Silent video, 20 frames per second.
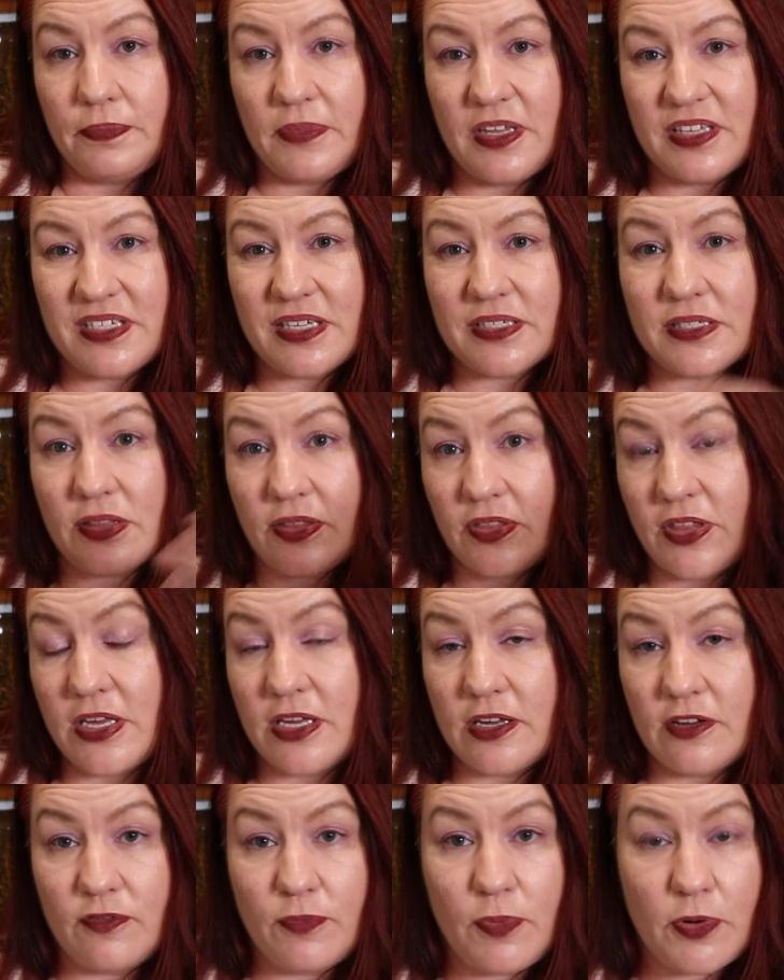It doesn't
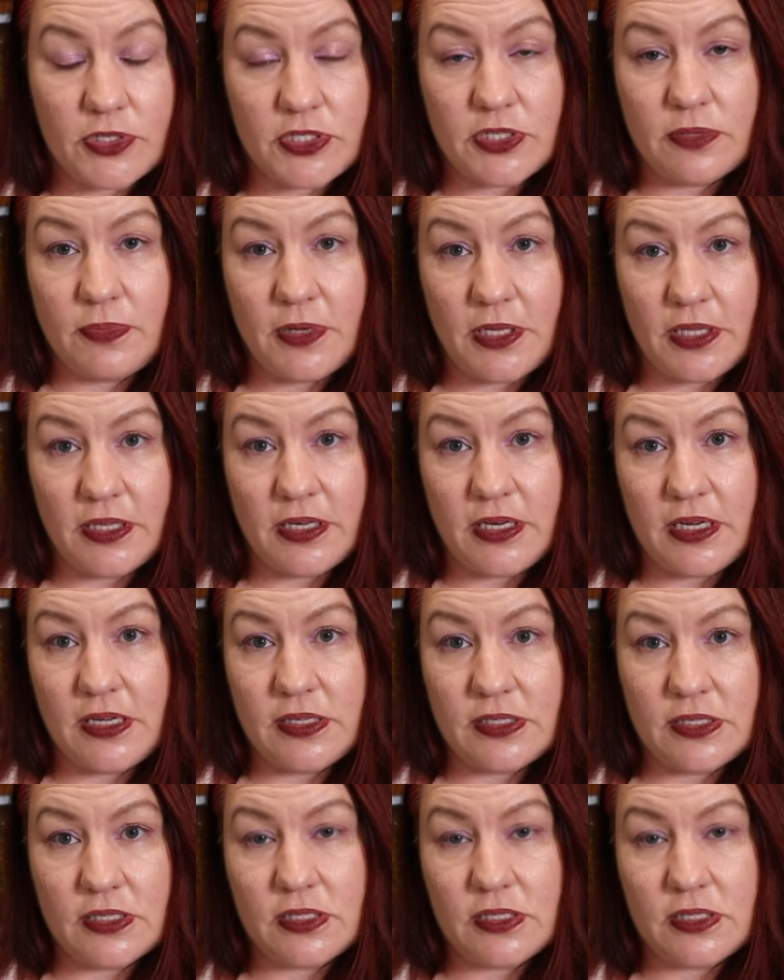think of possibilities.